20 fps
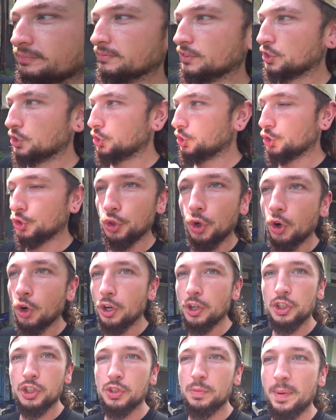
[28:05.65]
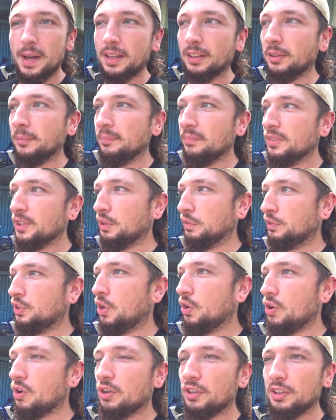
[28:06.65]
the strongest smell of
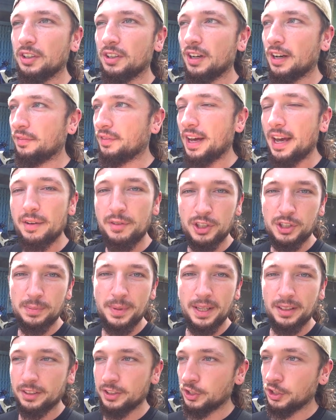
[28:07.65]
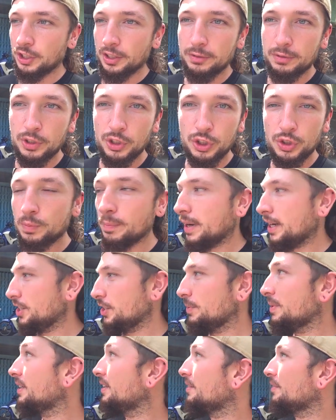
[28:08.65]
coconut I've ever smelt has smashed
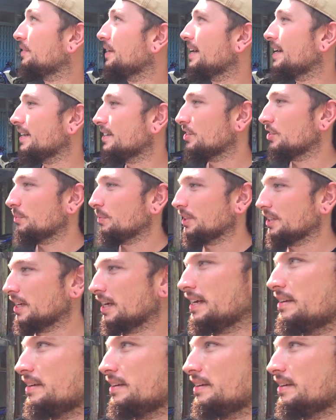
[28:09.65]
me in the face, so we're going